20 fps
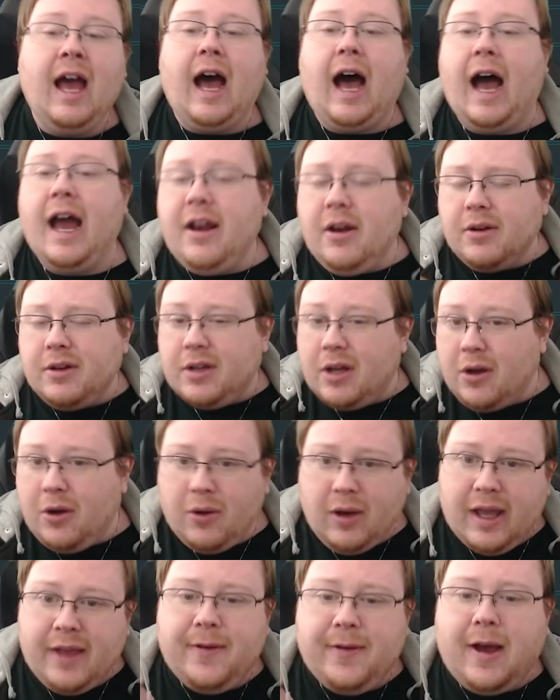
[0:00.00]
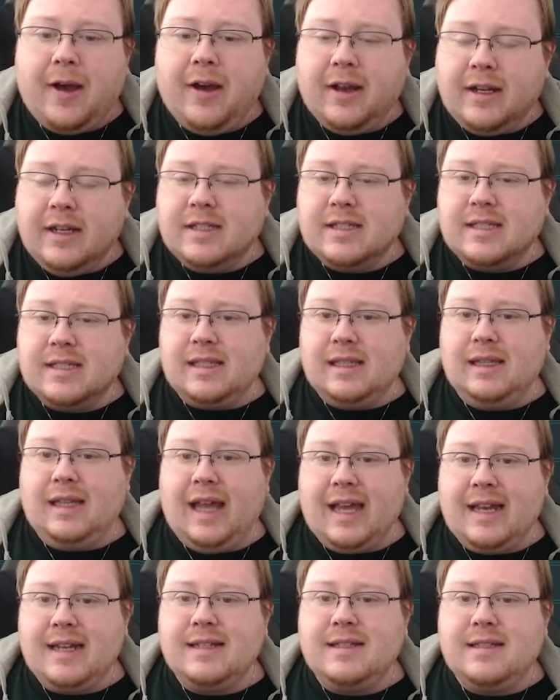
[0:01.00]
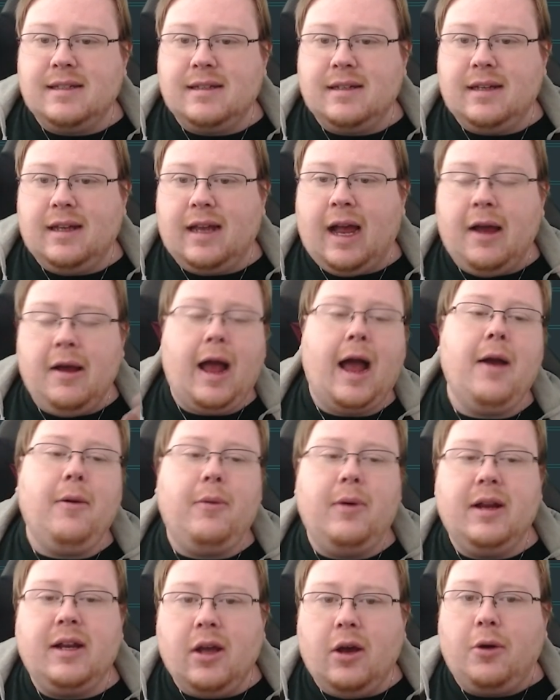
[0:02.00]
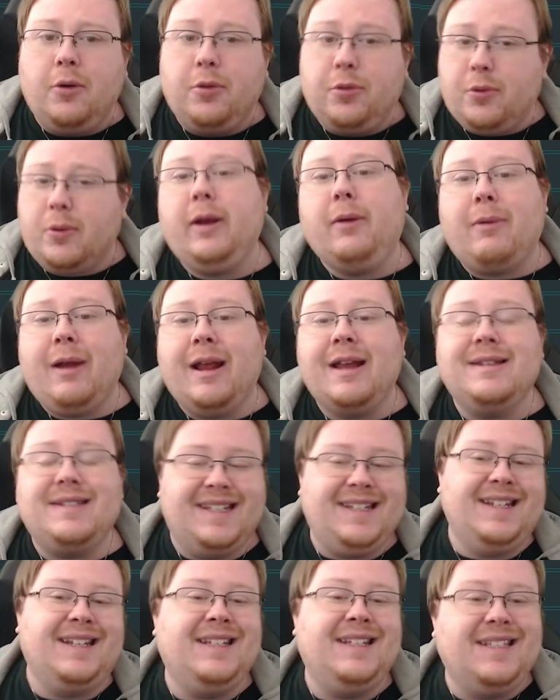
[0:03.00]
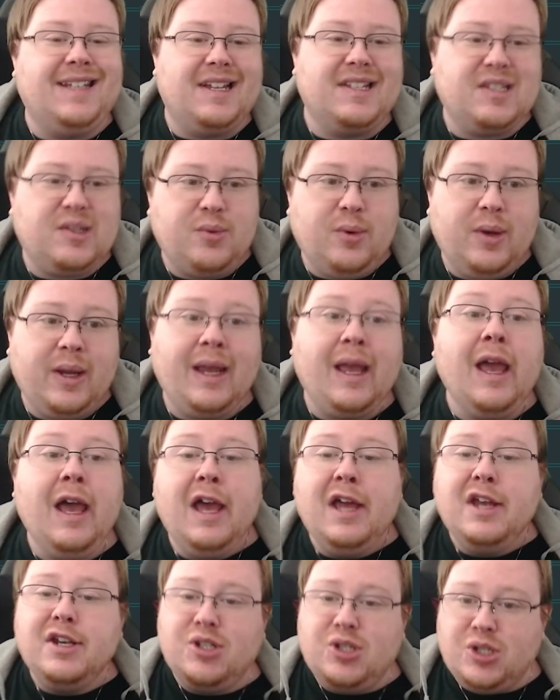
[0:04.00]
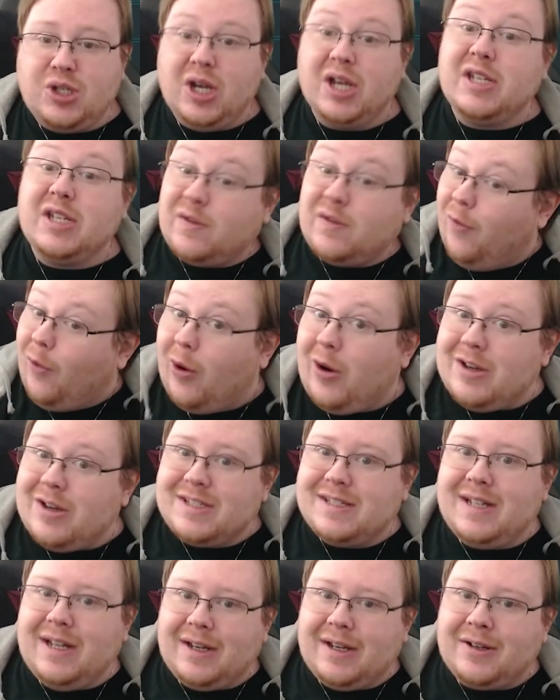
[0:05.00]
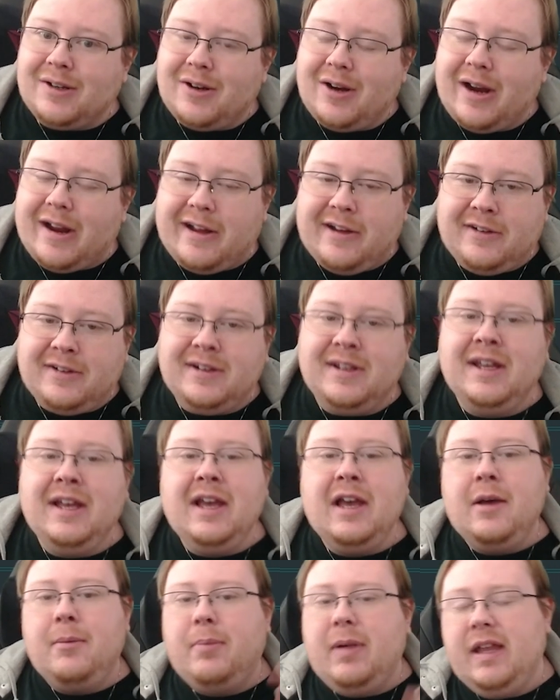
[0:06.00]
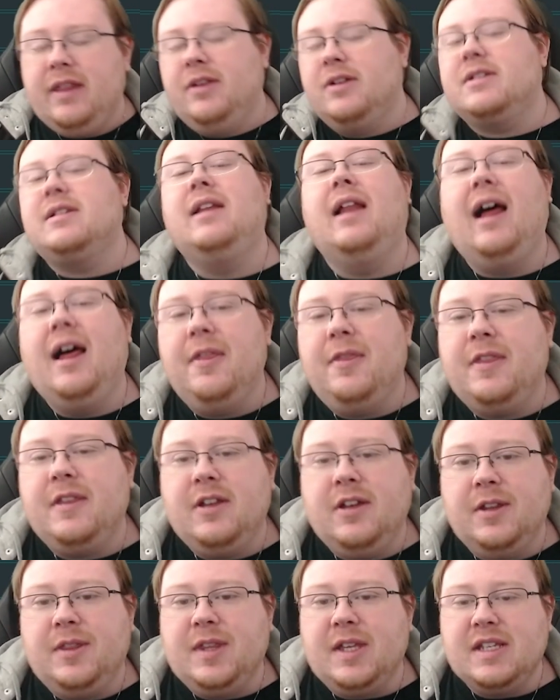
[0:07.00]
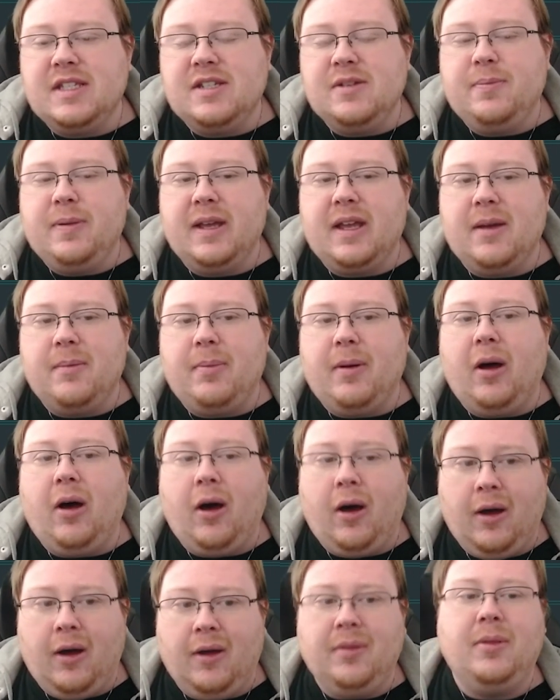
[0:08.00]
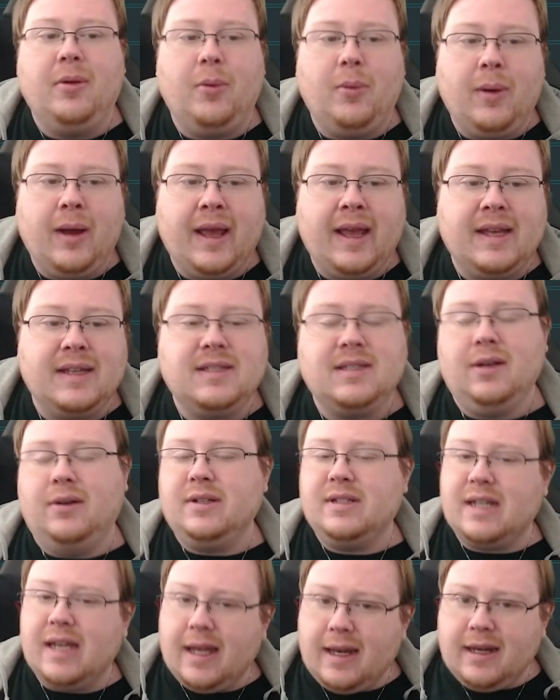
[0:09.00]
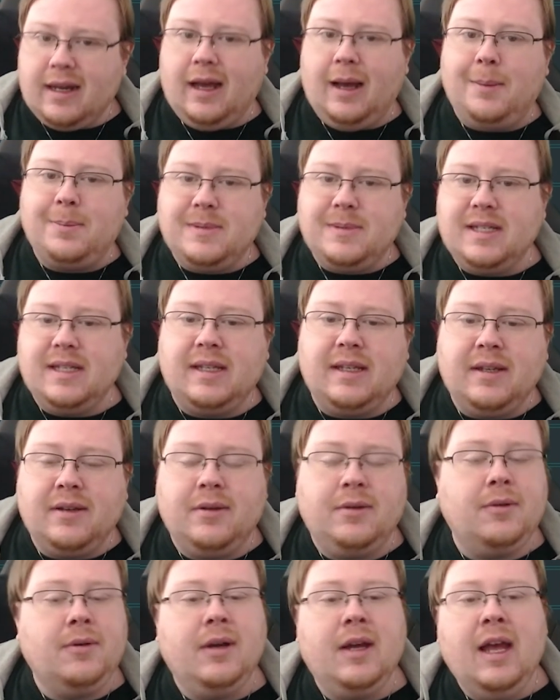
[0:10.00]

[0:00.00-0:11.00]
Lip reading: I don't know if I would I would go 3 ranks into Duskwing just for Stun Crown, but there's a lot of good things you pick up on the way, so it's kind of up to you.